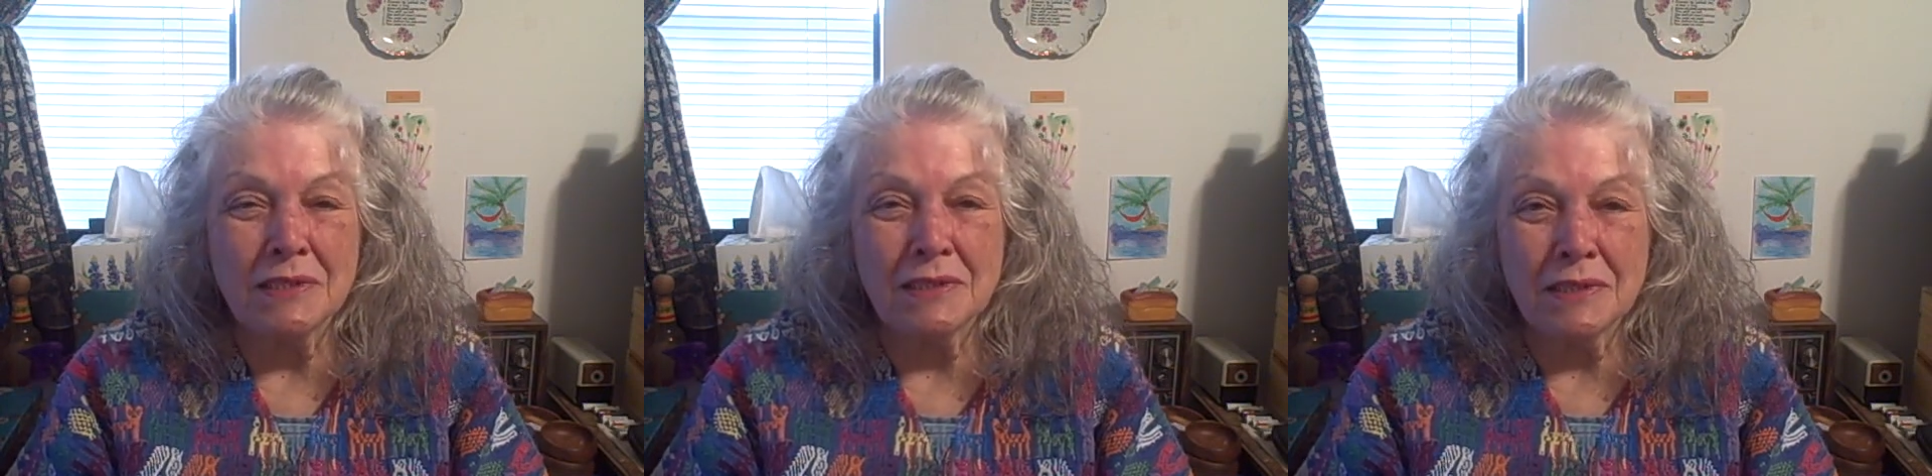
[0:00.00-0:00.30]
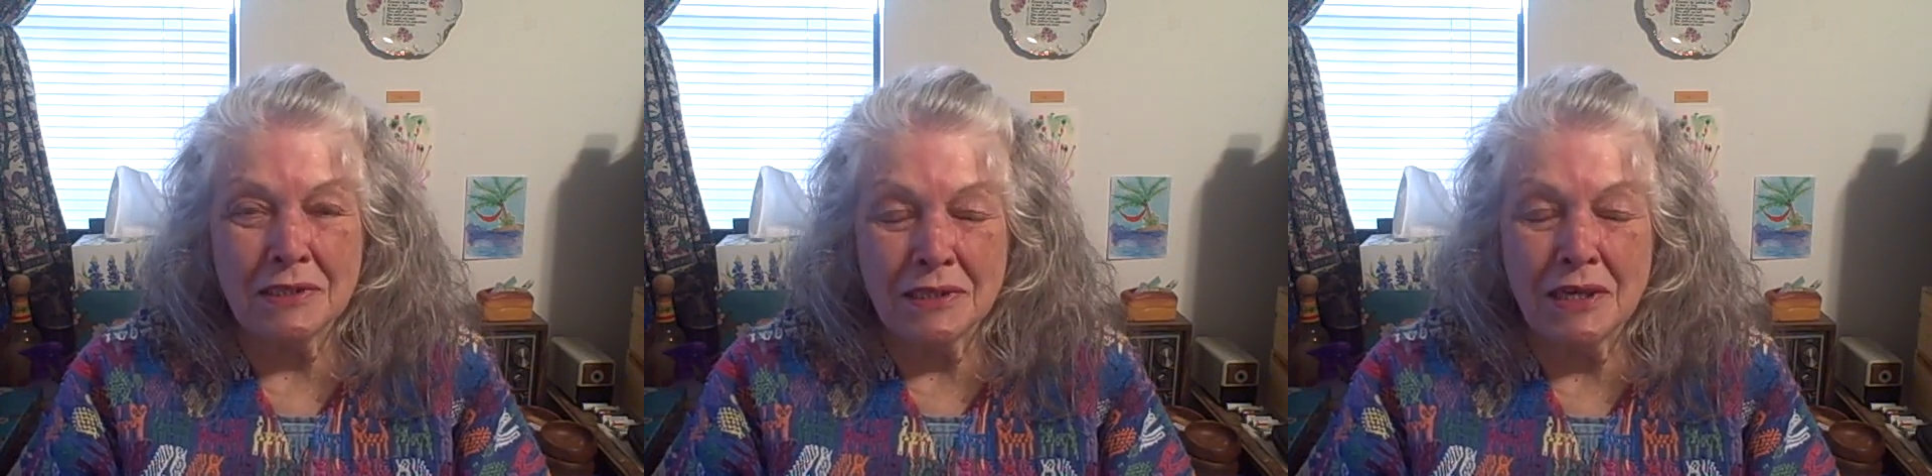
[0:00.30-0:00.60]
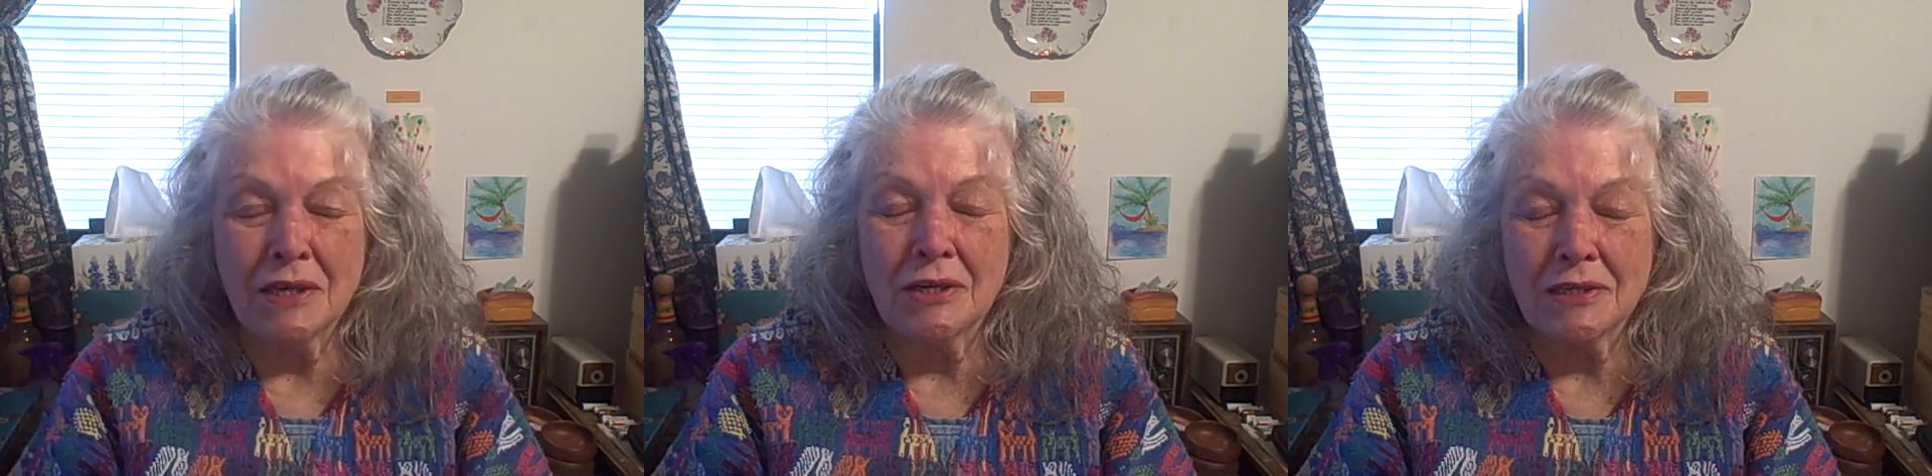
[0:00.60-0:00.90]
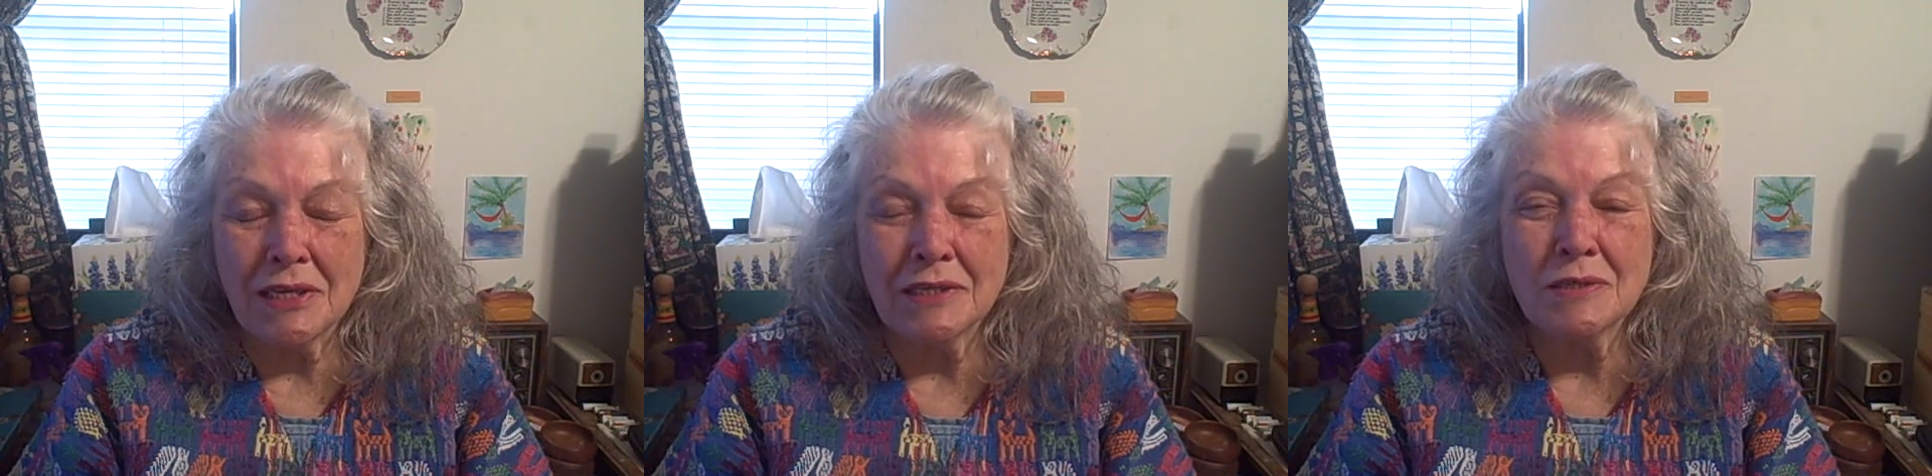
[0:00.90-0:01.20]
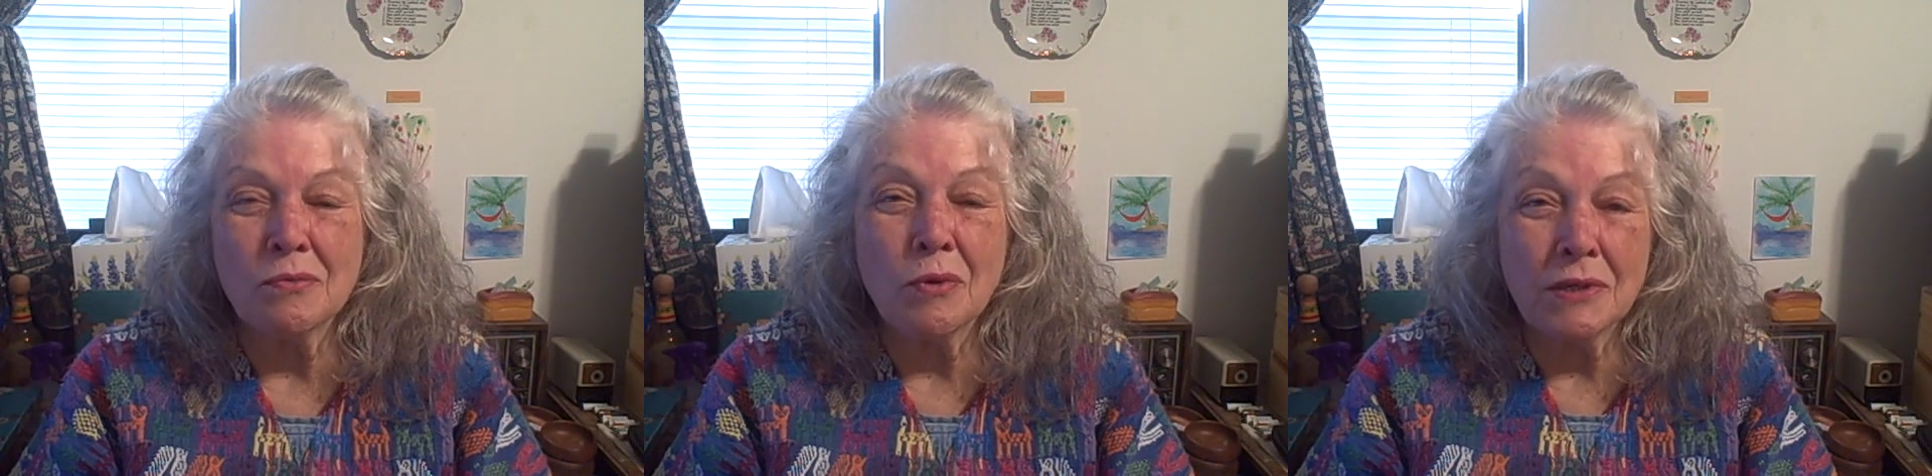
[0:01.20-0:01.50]
It, it
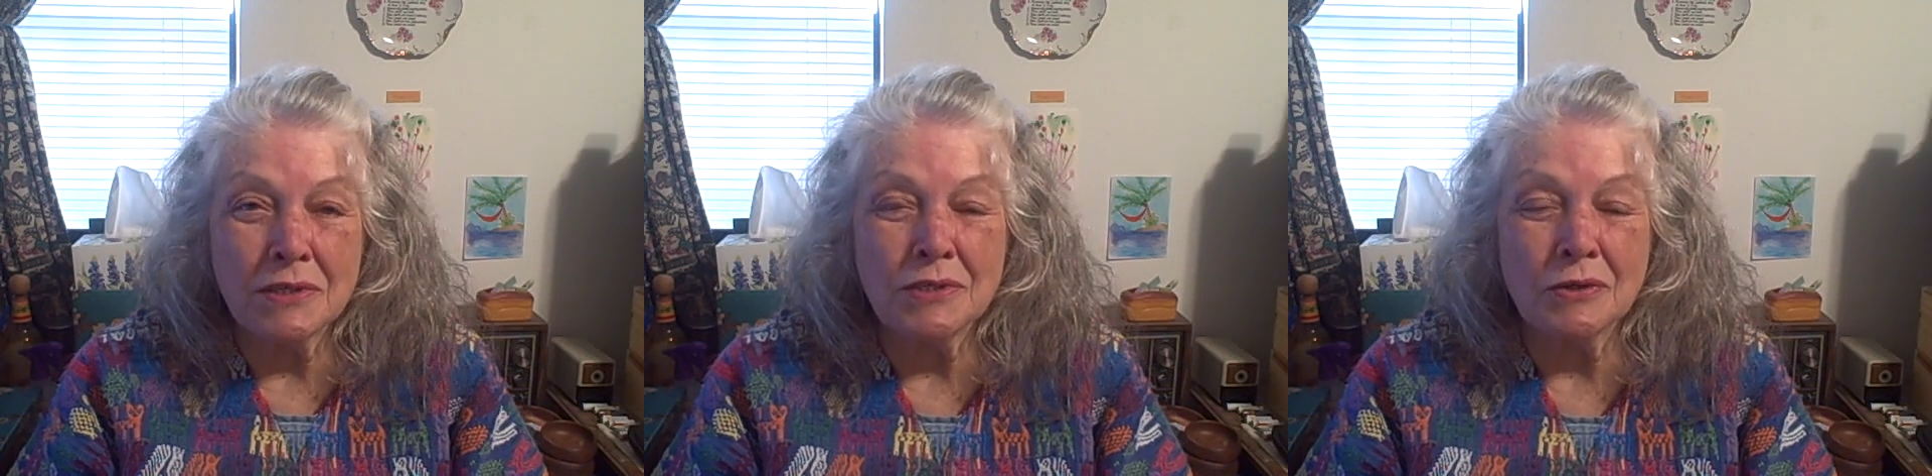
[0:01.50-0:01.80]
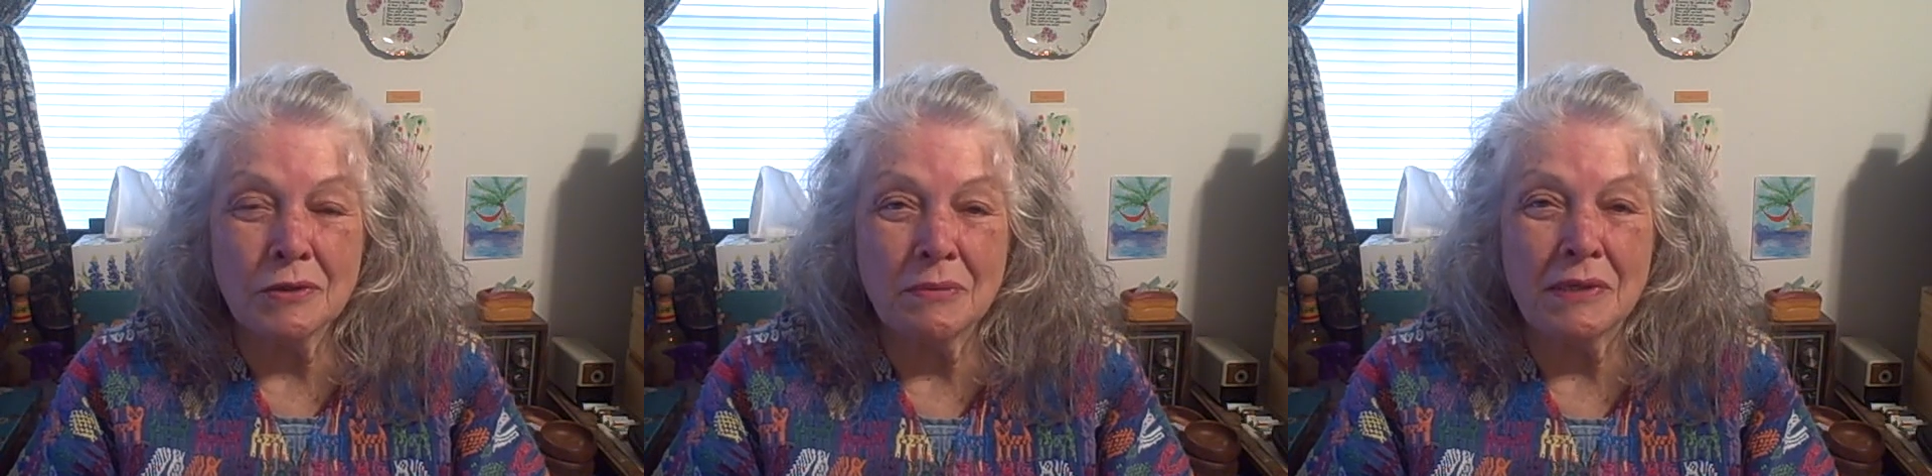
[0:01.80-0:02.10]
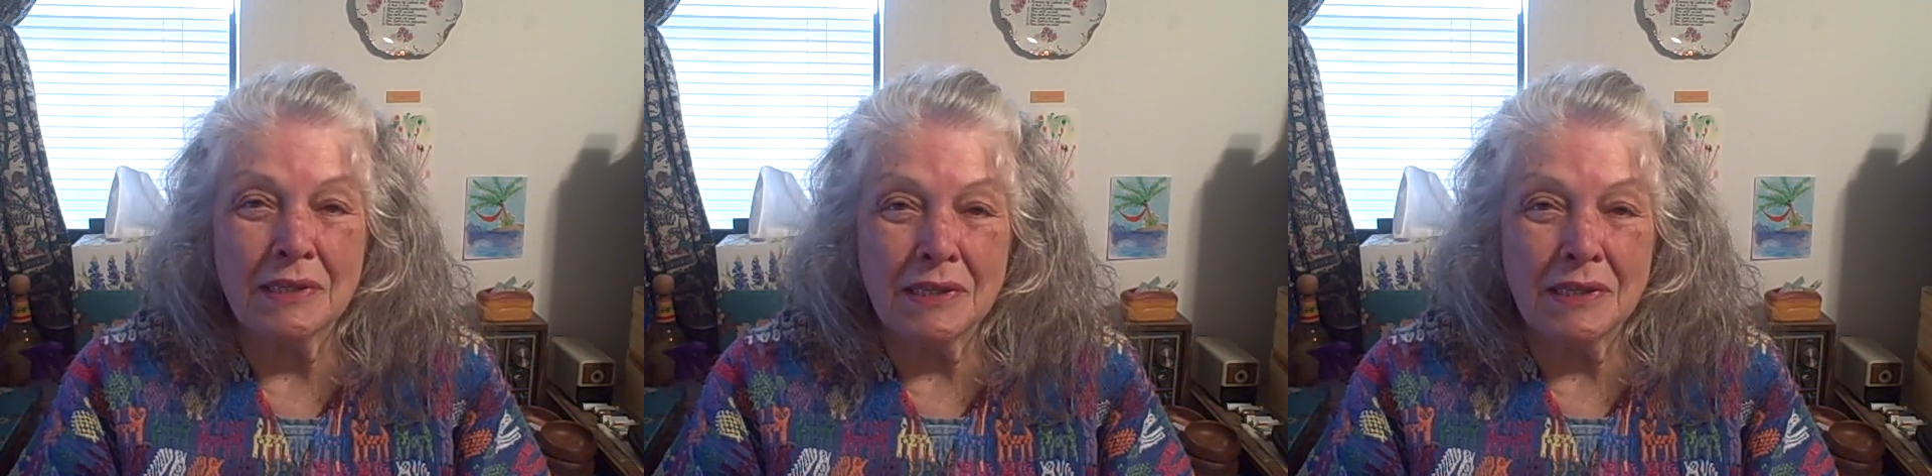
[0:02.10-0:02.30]
takes more discernment